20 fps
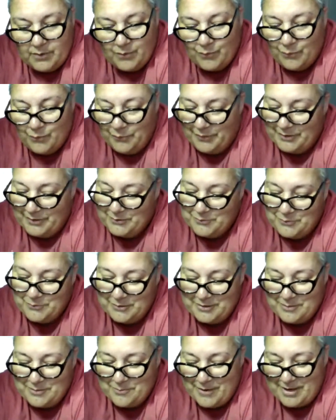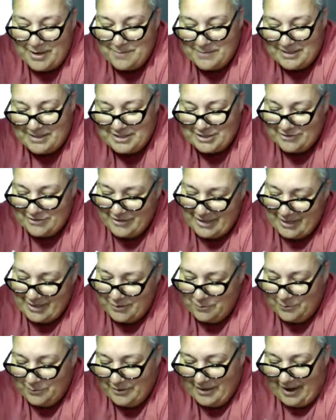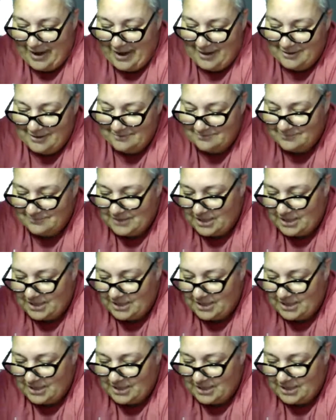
Wouldn't want to break my streak, would I?